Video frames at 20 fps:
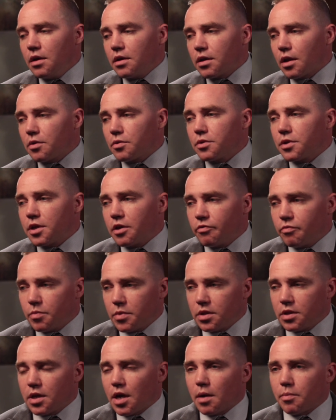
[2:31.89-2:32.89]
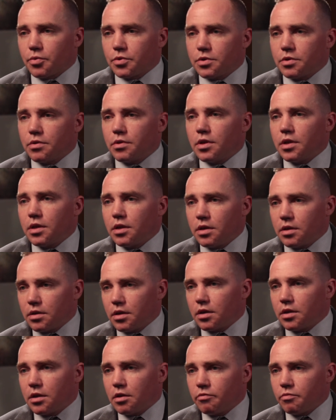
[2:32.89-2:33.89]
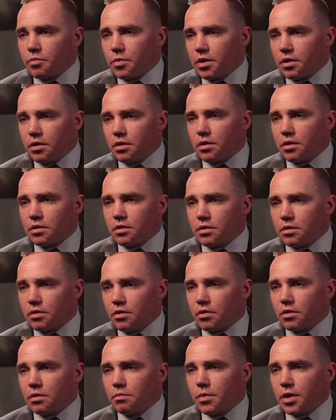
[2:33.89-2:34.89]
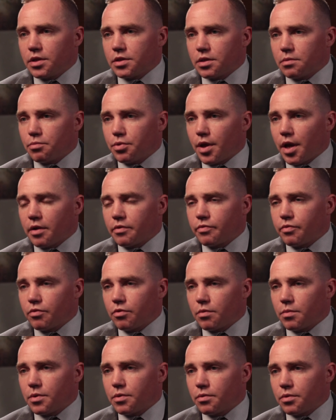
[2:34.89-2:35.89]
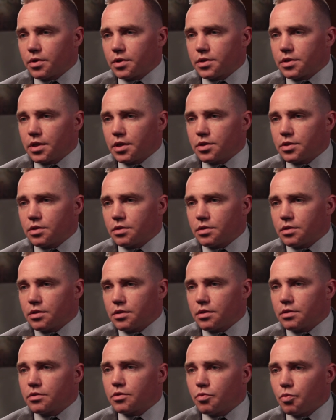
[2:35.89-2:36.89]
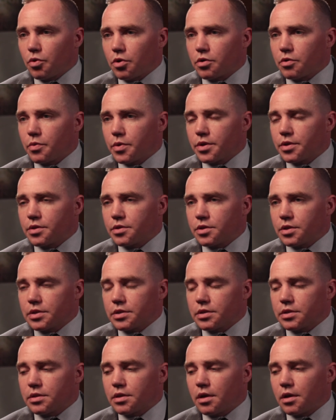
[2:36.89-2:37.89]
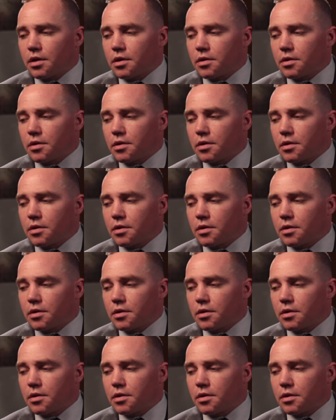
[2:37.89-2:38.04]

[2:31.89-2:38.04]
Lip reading: Not only giving me the opportunity and giving me an amazing platform and organization to work with, just